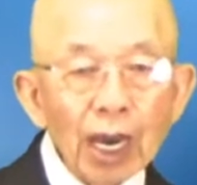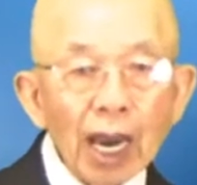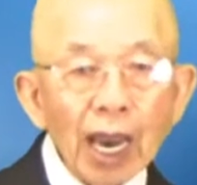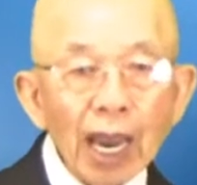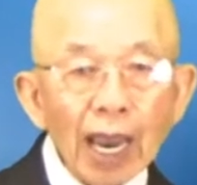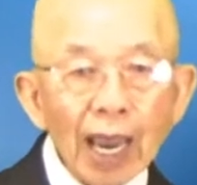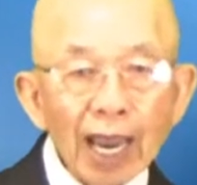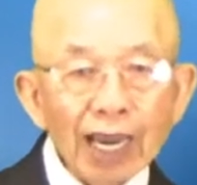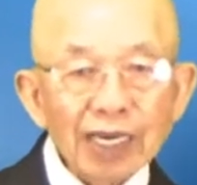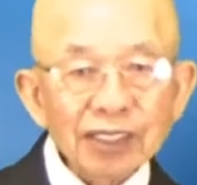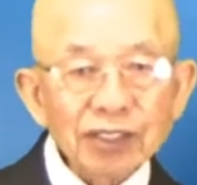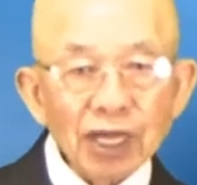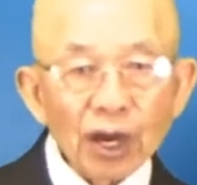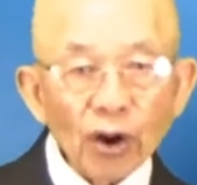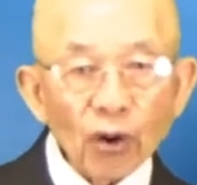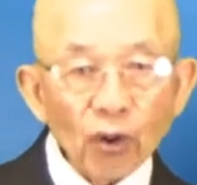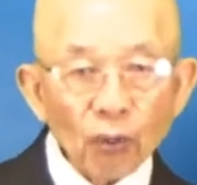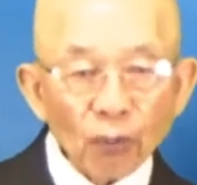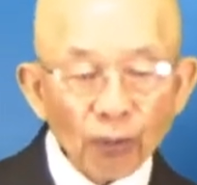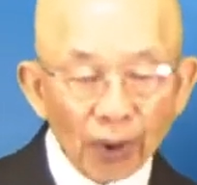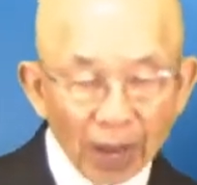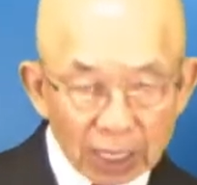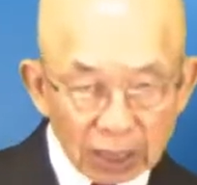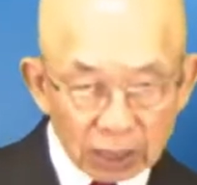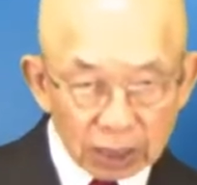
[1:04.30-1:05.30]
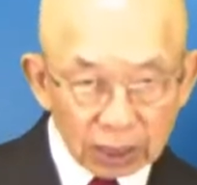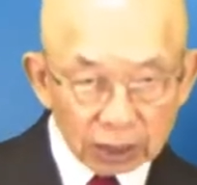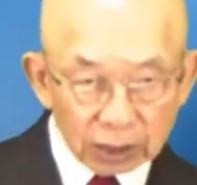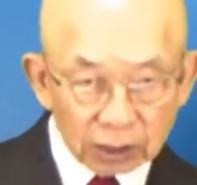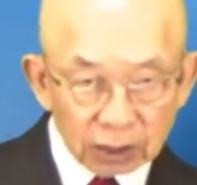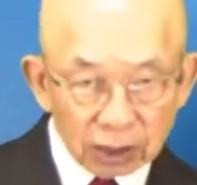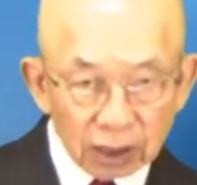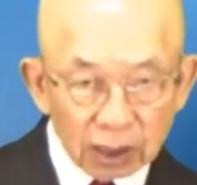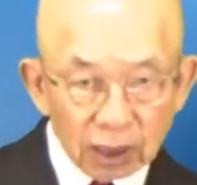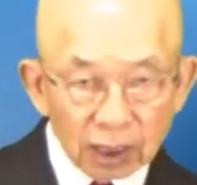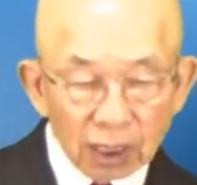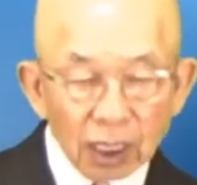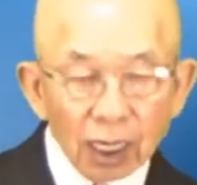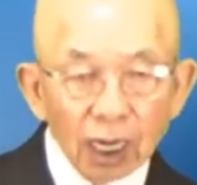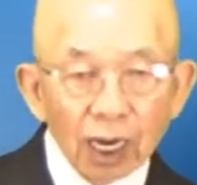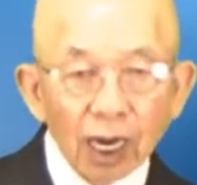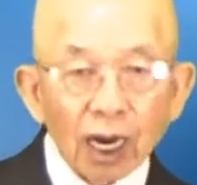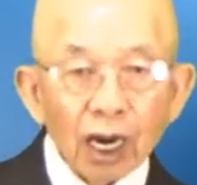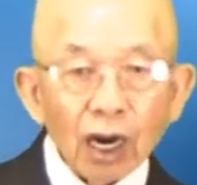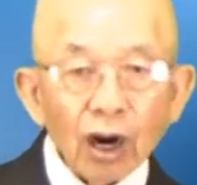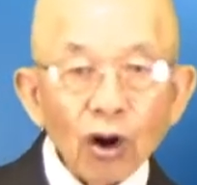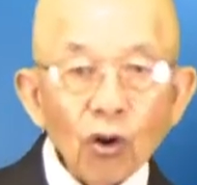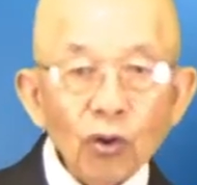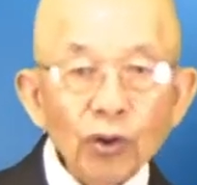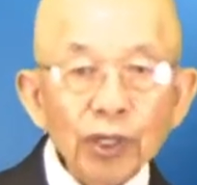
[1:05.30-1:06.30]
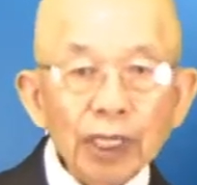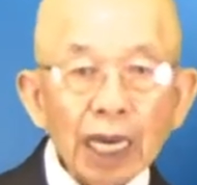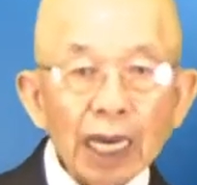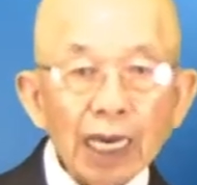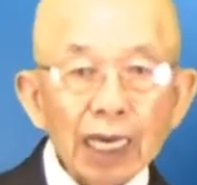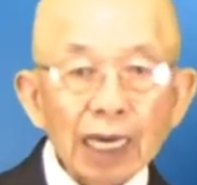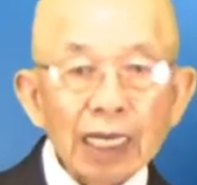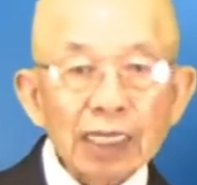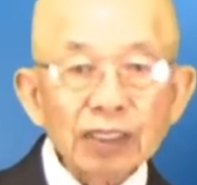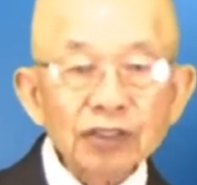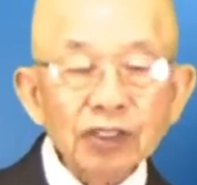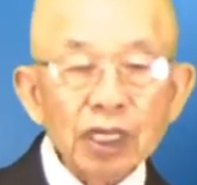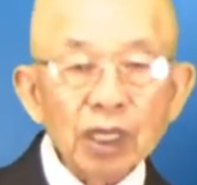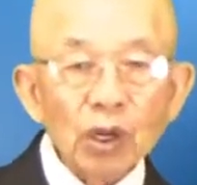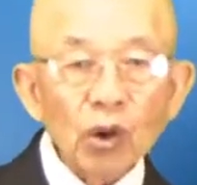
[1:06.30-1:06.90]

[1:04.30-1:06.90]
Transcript: has the record. Okay, let's see